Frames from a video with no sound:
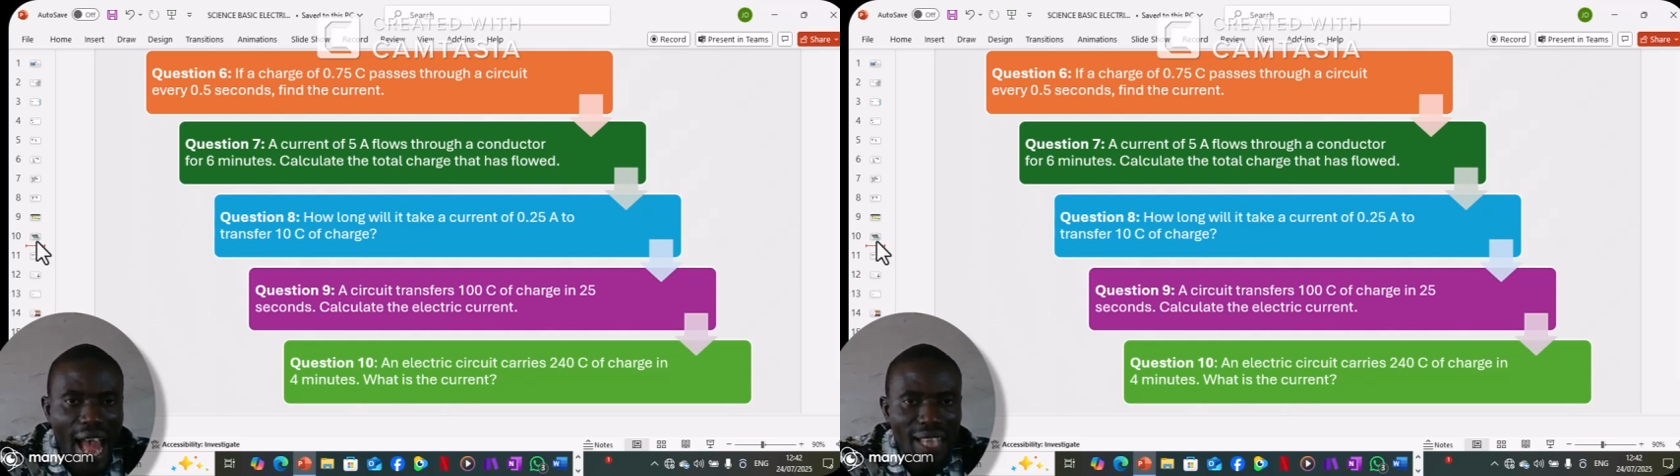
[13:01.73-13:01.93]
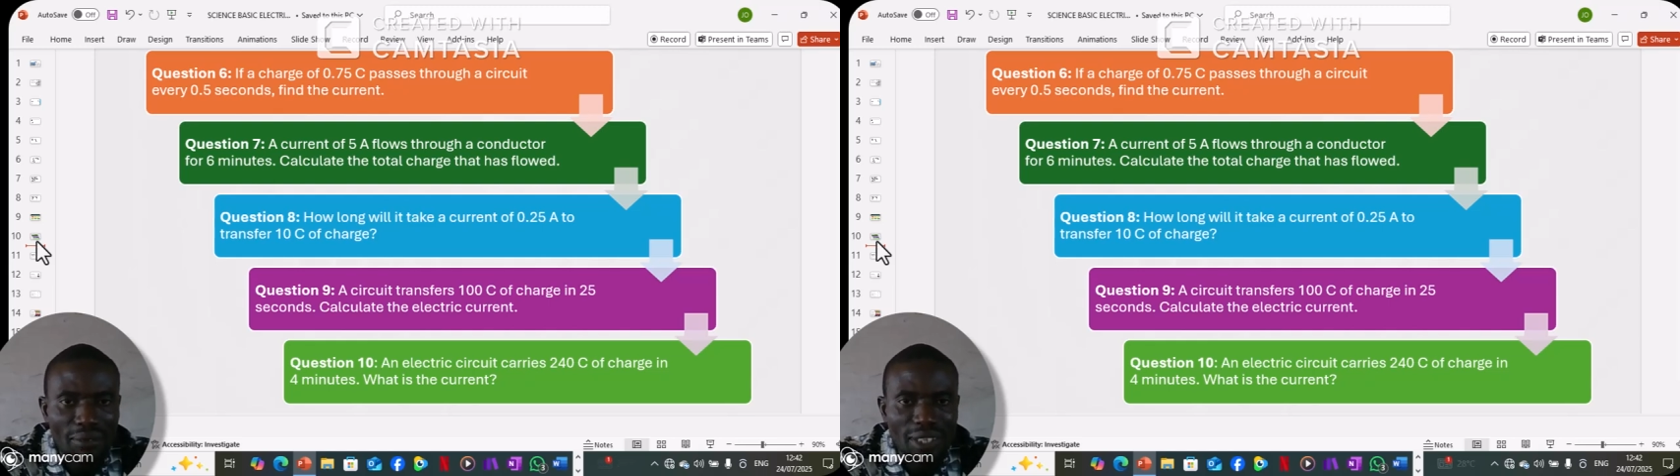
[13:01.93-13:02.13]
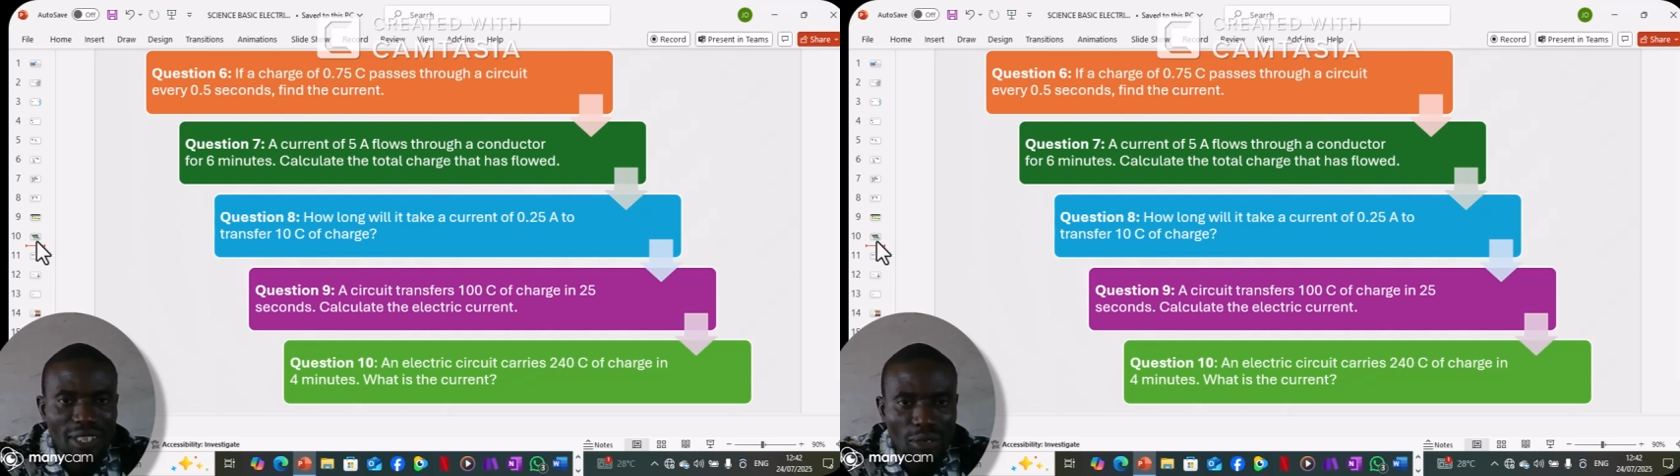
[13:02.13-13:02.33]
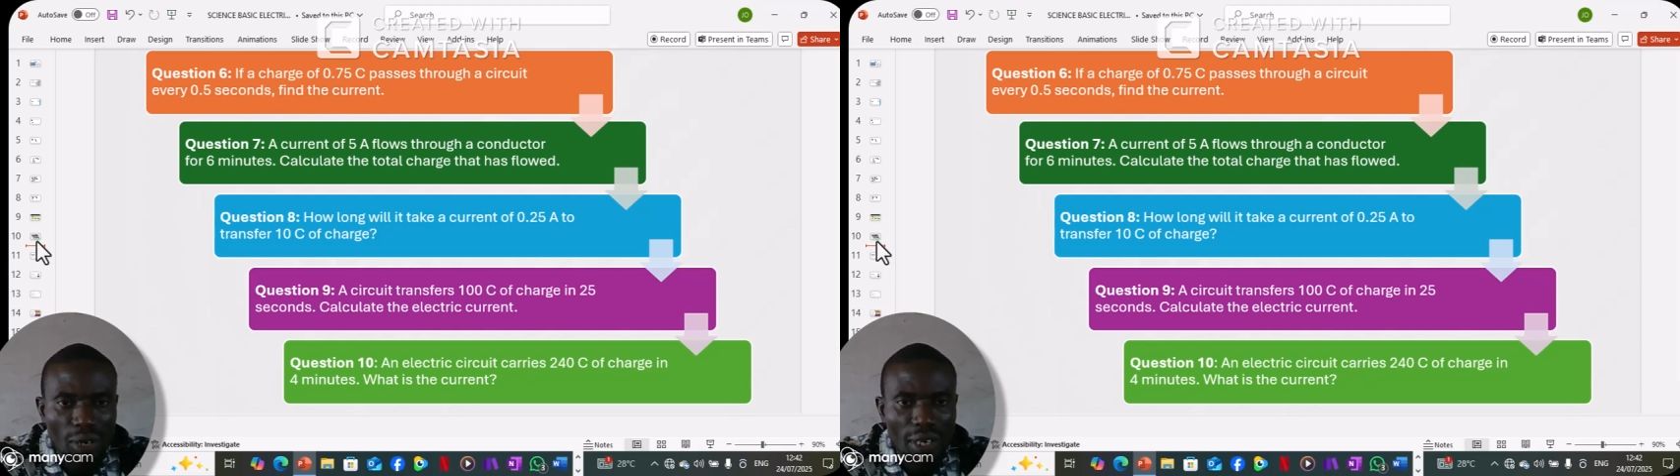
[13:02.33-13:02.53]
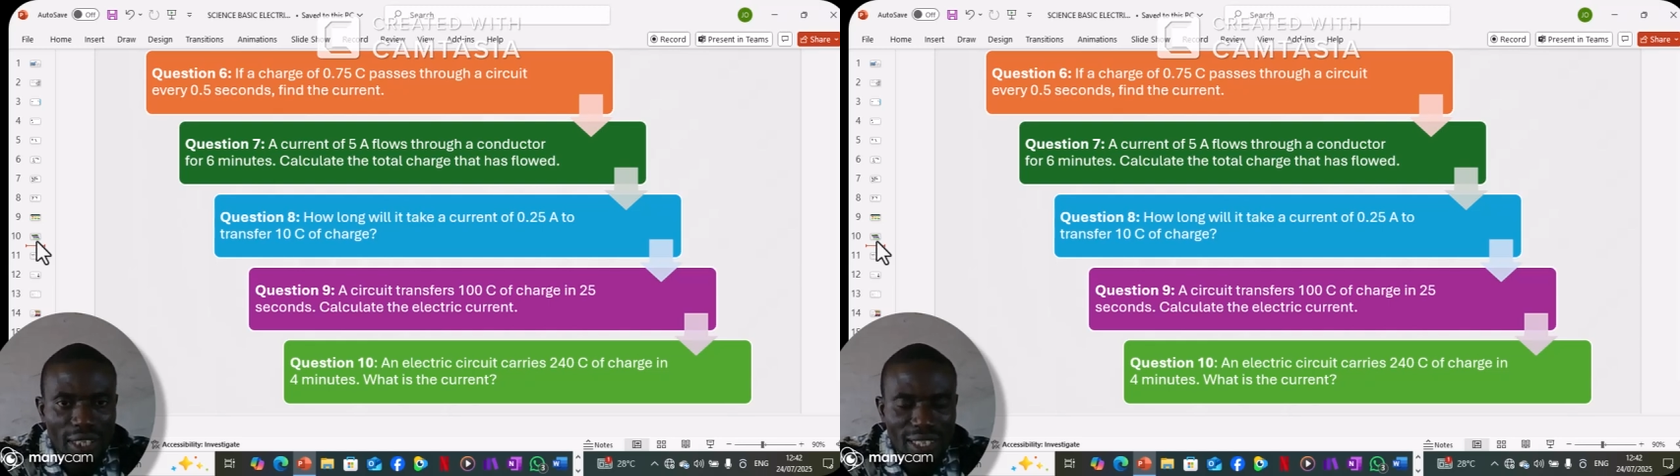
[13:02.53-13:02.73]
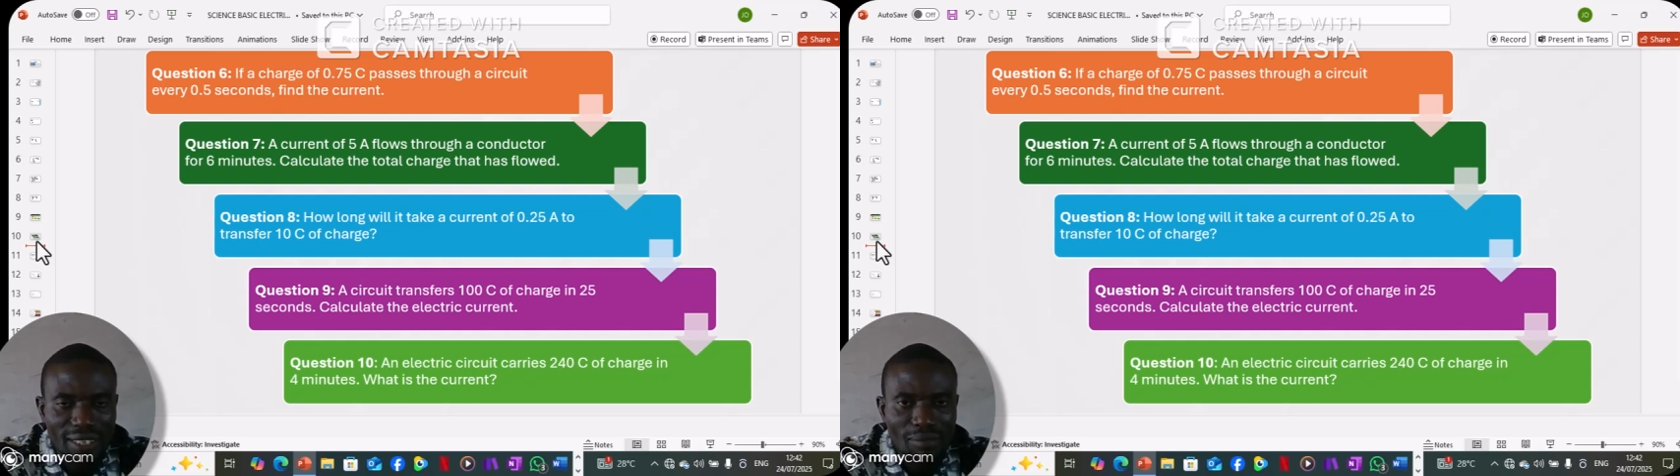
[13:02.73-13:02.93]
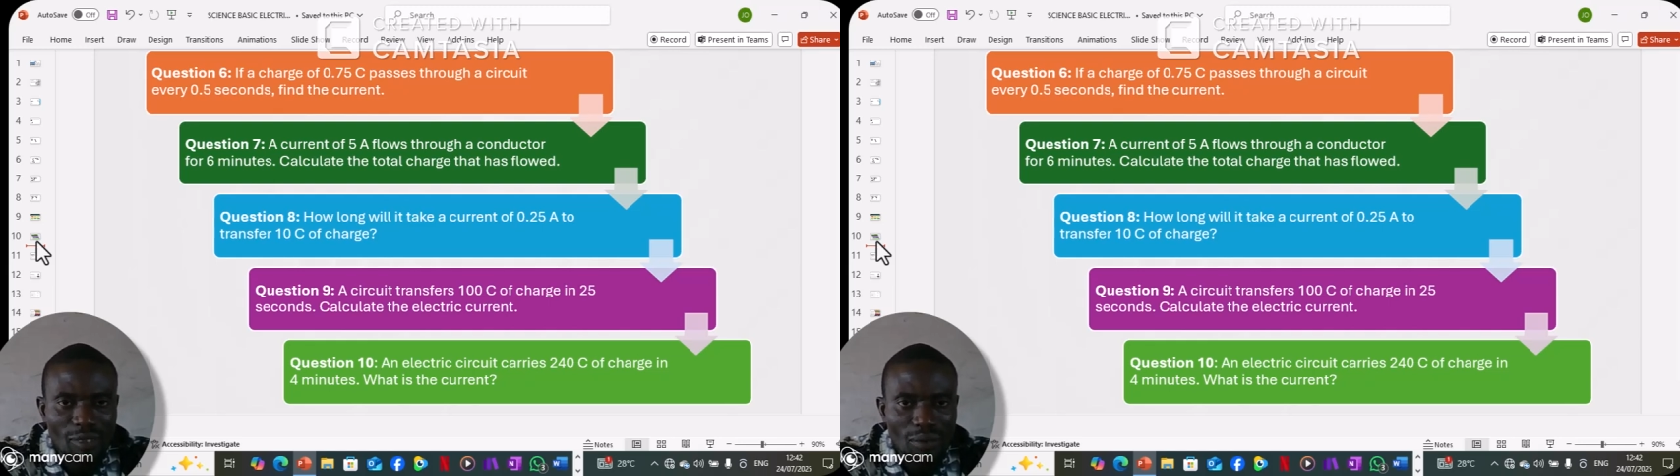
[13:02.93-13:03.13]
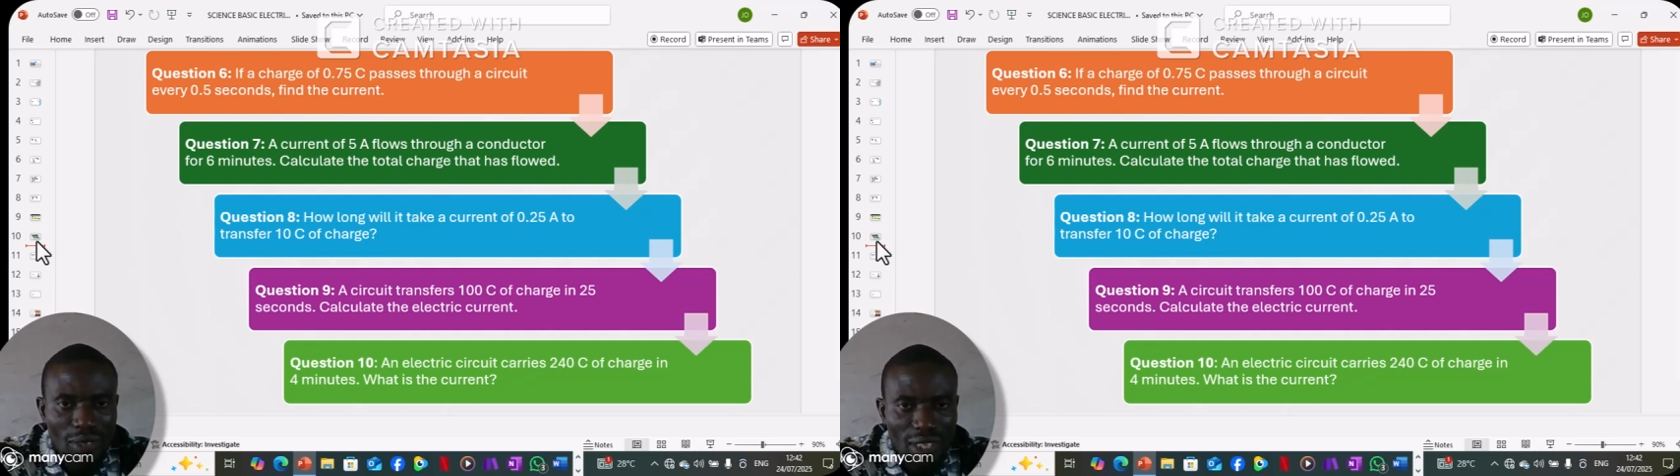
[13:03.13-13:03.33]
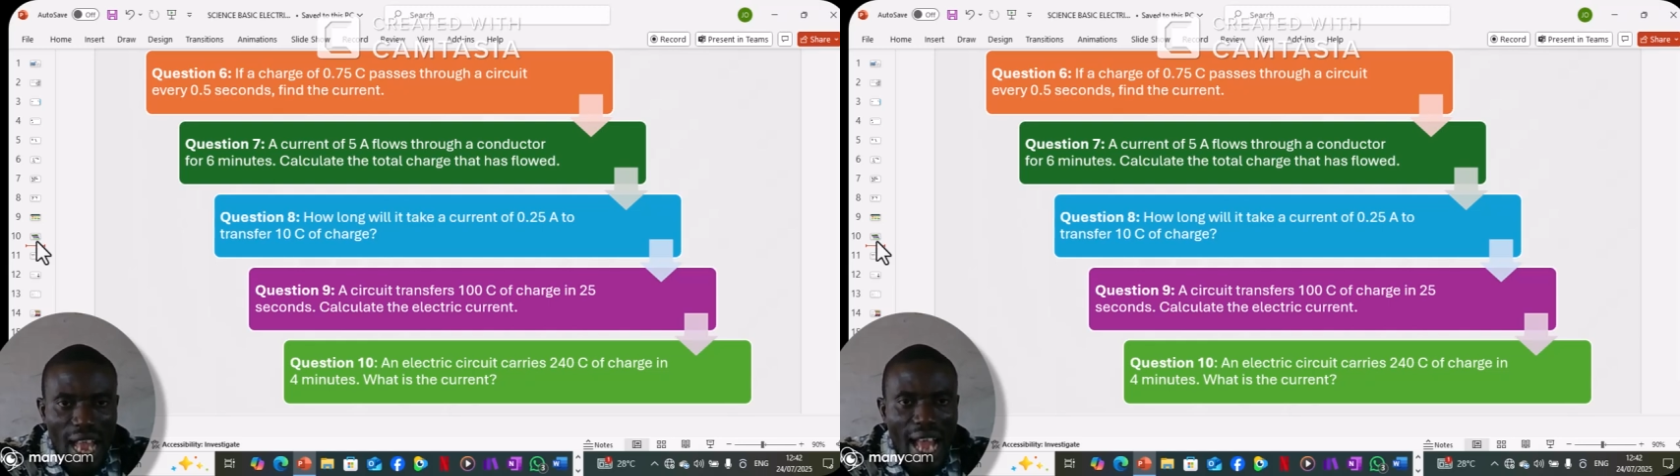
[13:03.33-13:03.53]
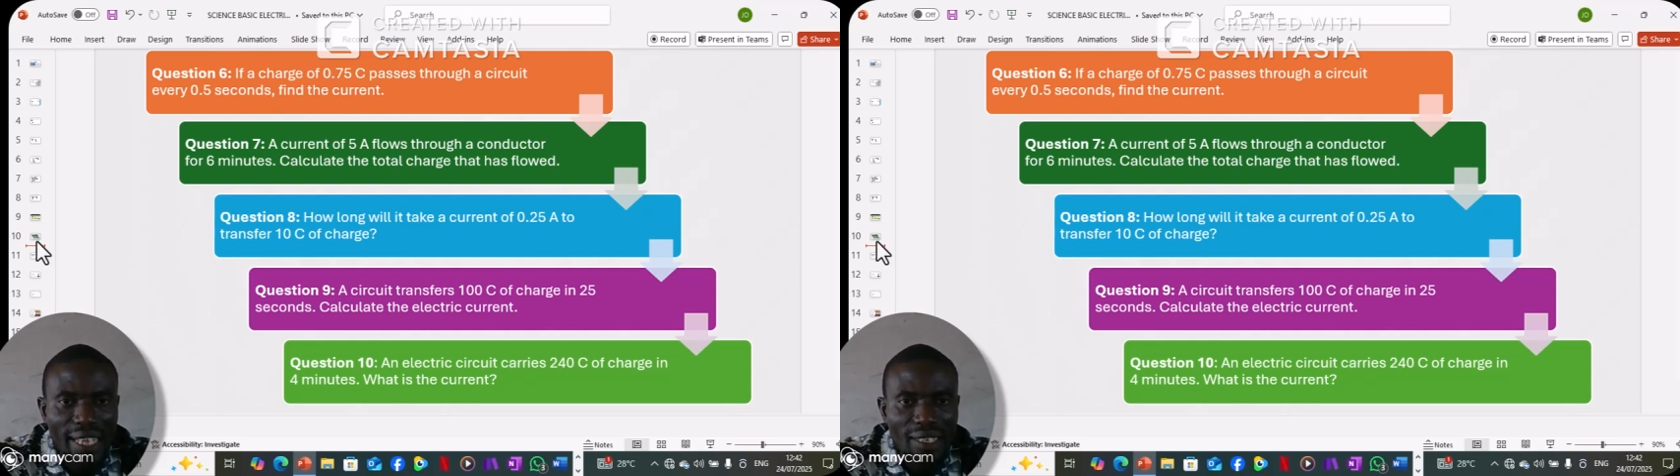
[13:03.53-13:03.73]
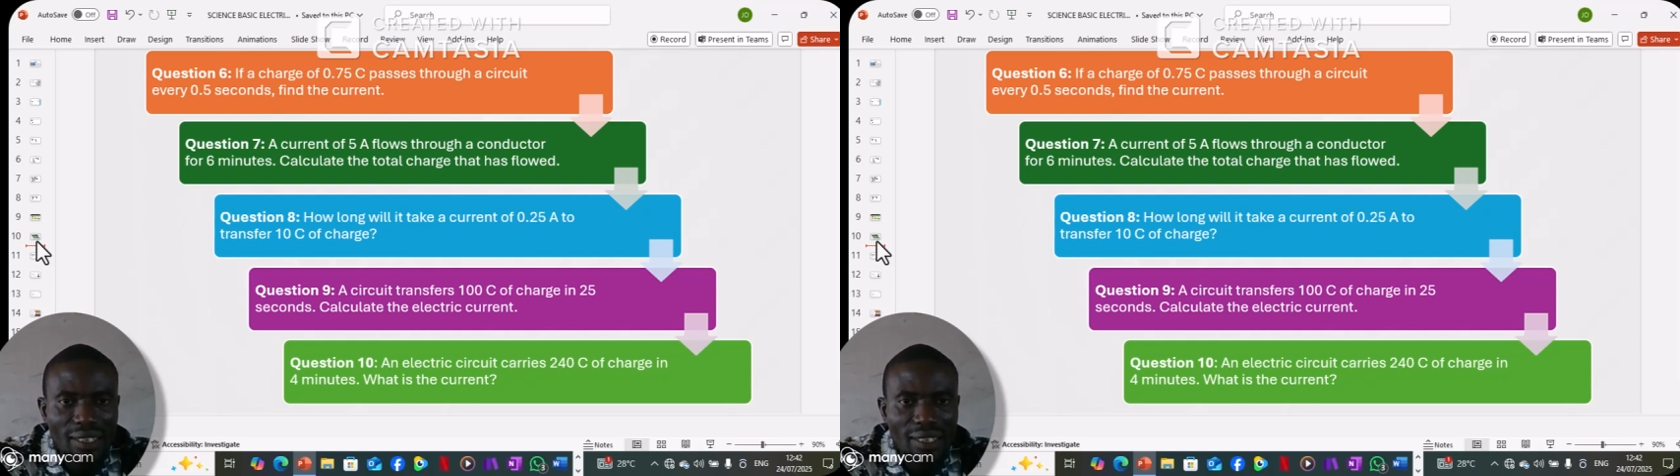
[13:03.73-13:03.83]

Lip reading: which is the current, which is I.